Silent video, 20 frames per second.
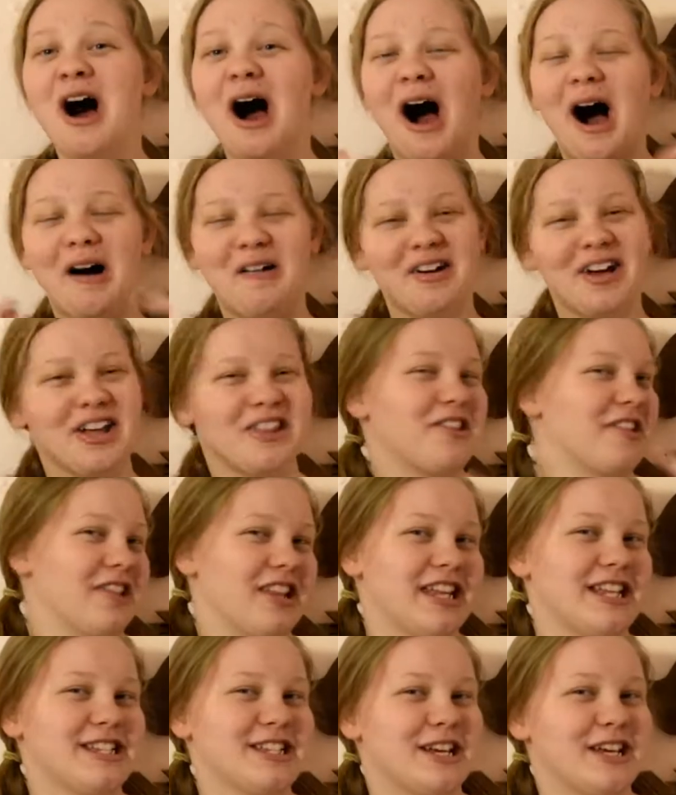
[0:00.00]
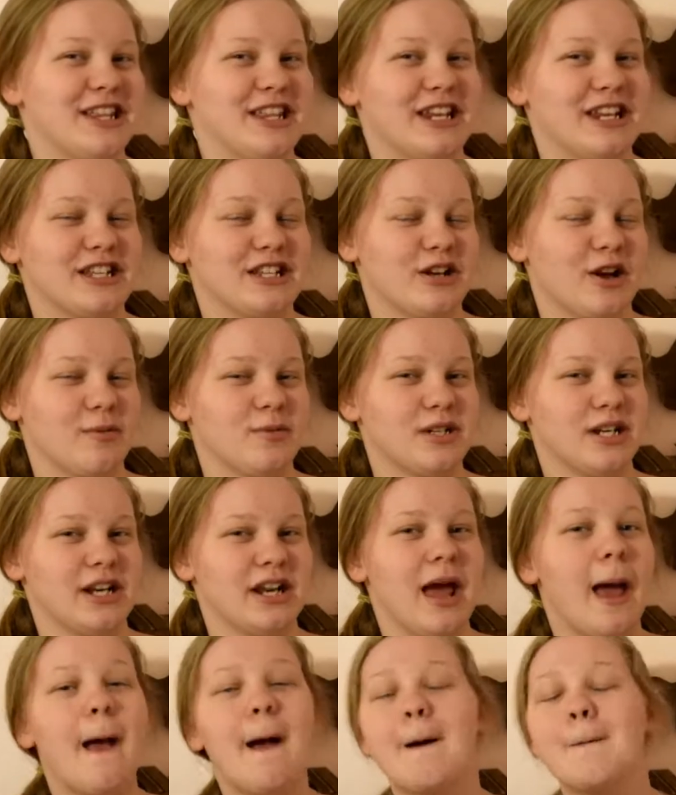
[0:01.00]
All my other links are in the
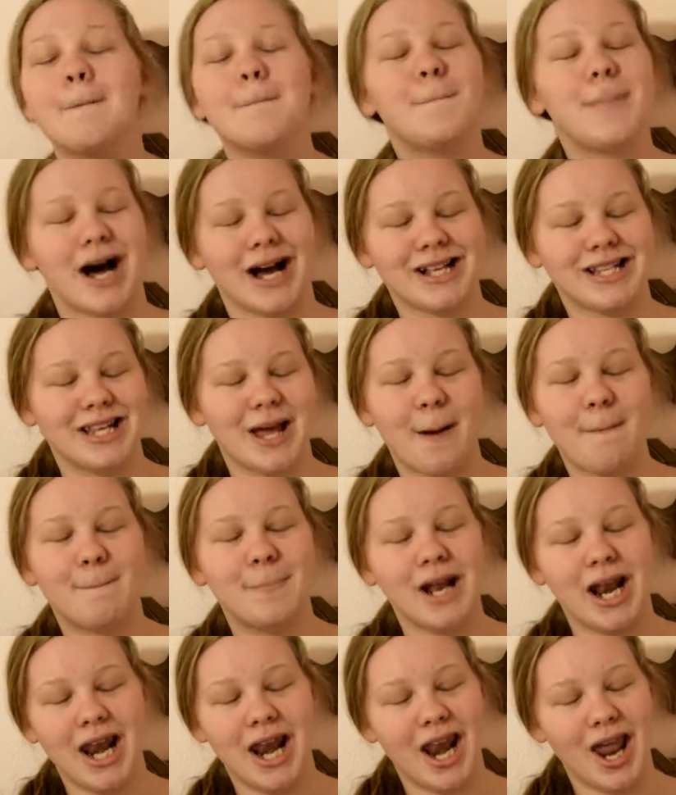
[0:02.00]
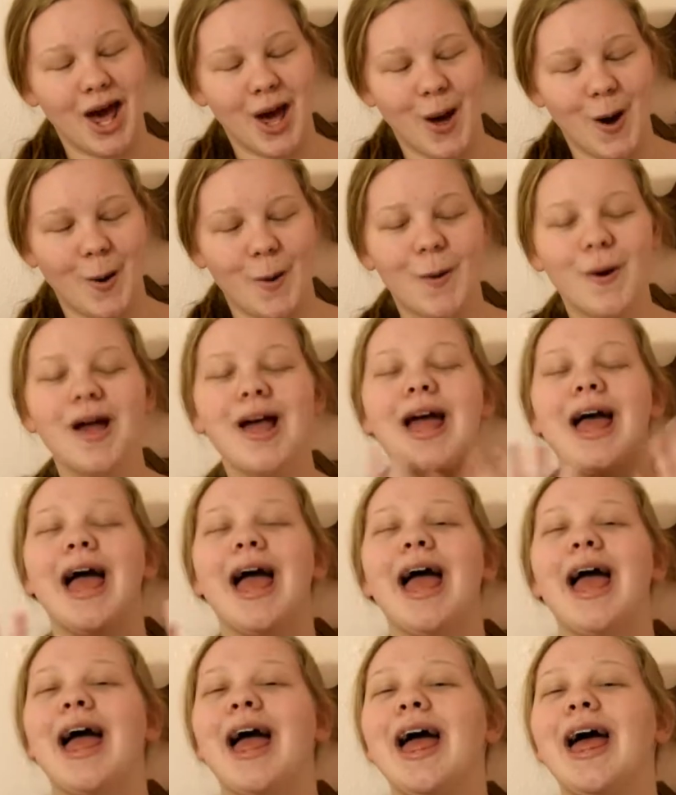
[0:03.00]
description box below.
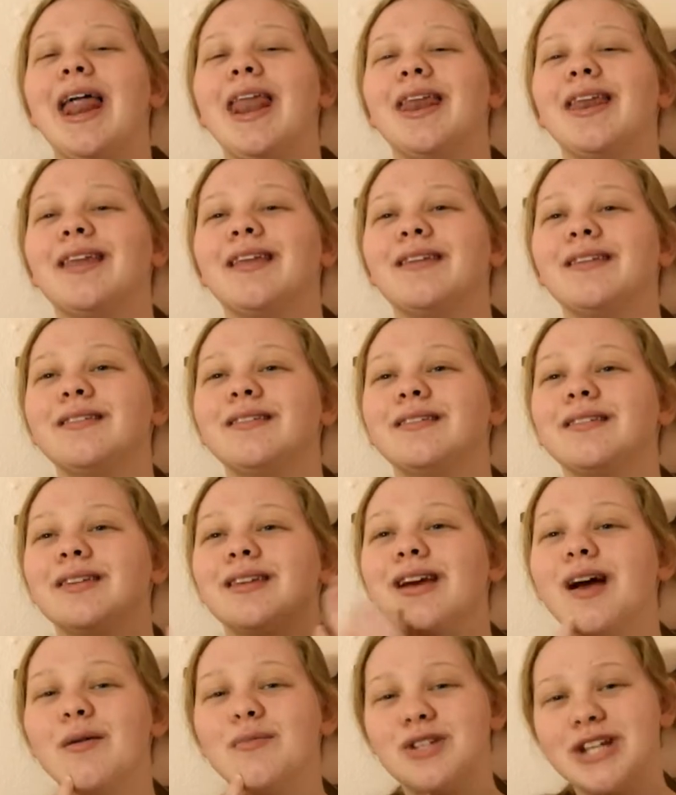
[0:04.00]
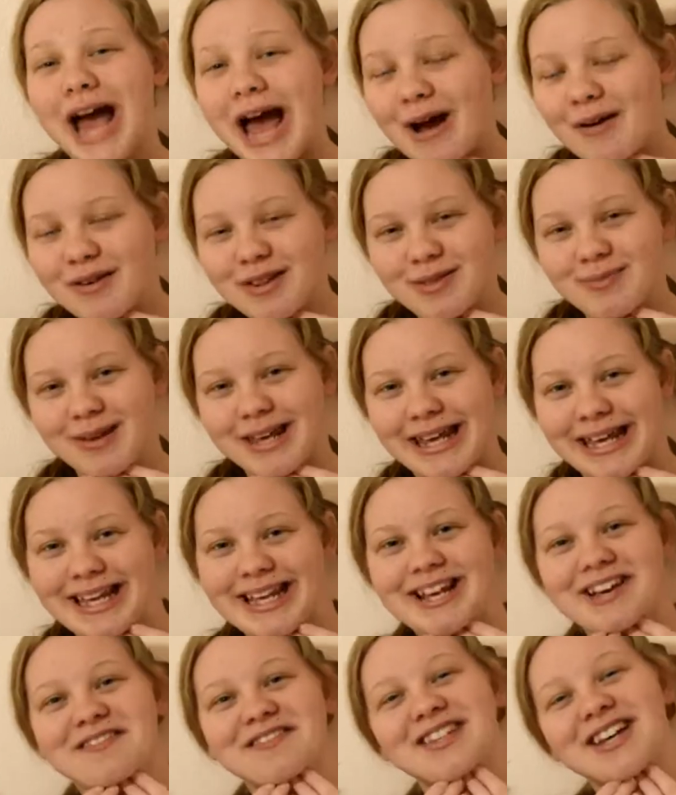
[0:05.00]
And come chat with me,
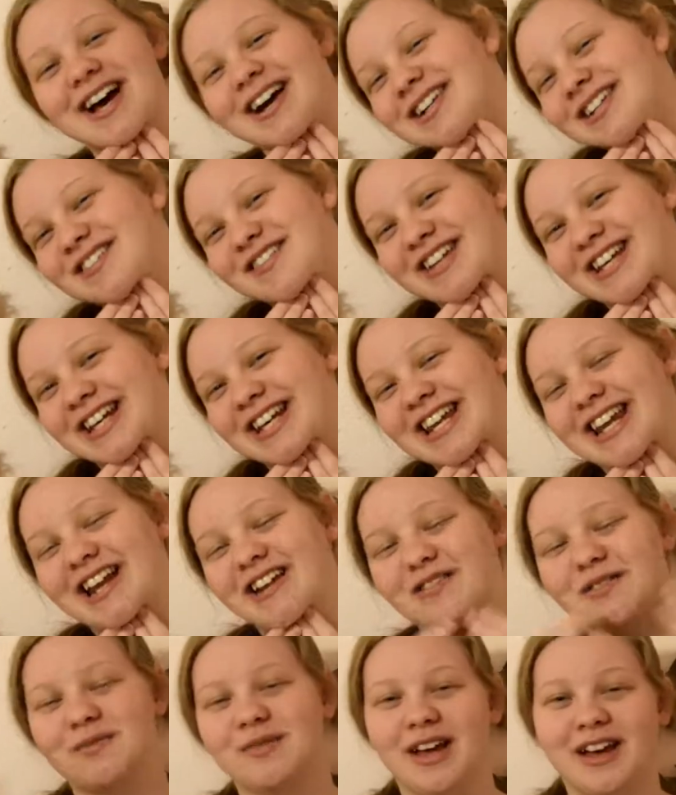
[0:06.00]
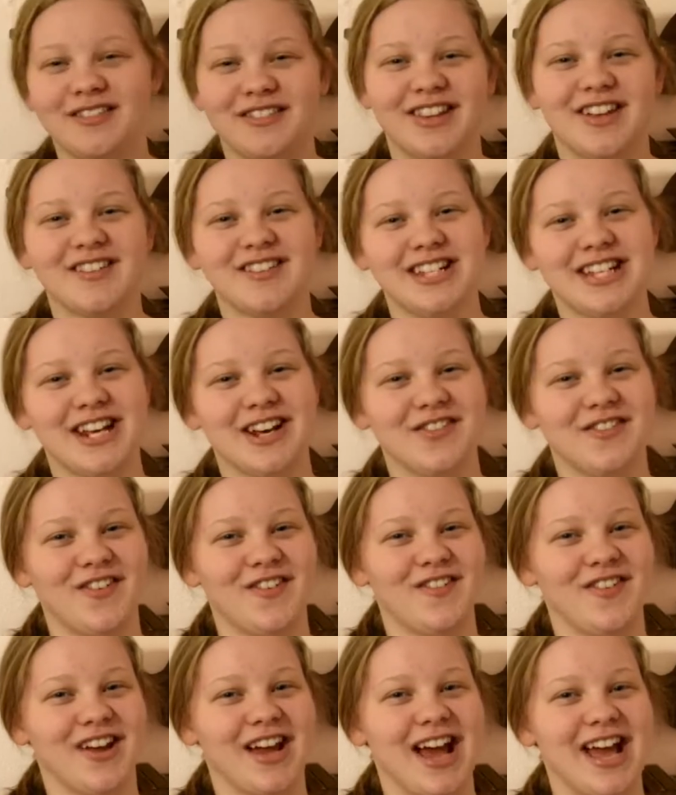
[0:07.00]
come talk to me, connect with me. I'd love to hear
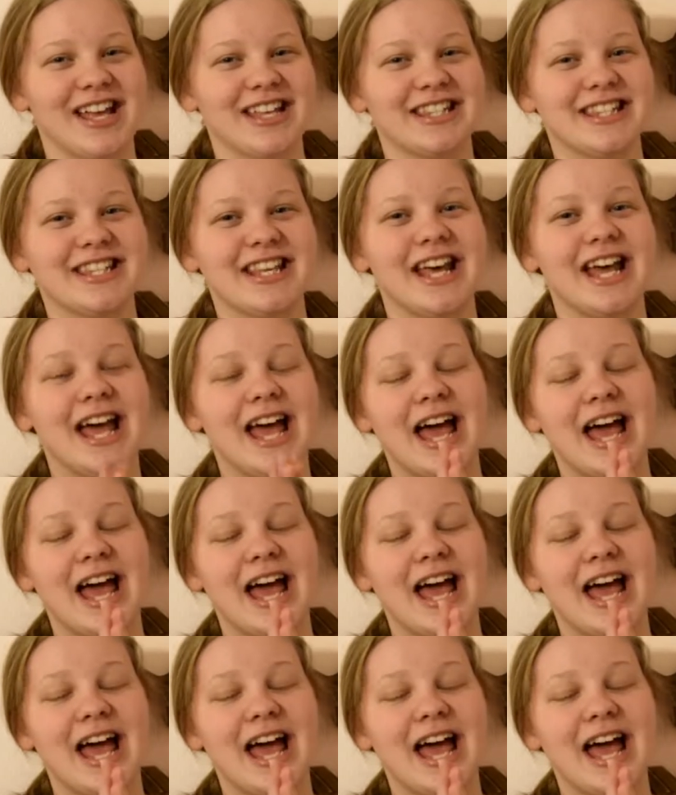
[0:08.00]
from you guys.